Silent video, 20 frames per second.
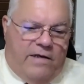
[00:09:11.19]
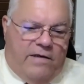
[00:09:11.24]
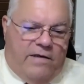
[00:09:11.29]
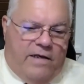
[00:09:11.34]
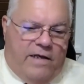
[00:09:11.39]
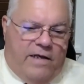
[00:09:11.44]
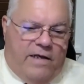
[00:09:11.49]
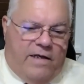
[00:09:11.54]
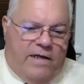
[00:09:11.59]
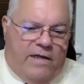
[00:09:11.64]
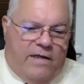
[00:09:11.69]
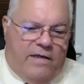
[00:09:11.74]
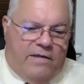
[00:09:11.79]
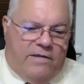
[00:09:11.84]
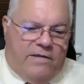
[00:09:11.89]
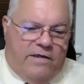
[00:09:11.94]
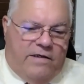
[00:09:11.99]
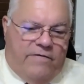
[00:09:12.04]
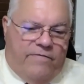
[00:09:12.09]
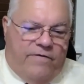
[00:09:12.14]
How,
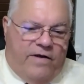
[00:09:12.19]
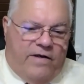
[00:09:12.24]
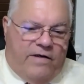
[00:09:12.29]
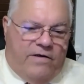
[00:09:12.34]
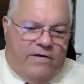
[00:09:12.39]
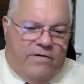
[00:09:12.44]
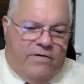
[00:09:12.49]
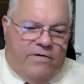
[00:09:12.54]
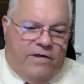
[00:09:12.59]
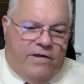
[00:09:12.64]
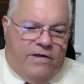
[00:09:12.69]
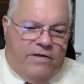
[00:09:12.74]
let's see if I can do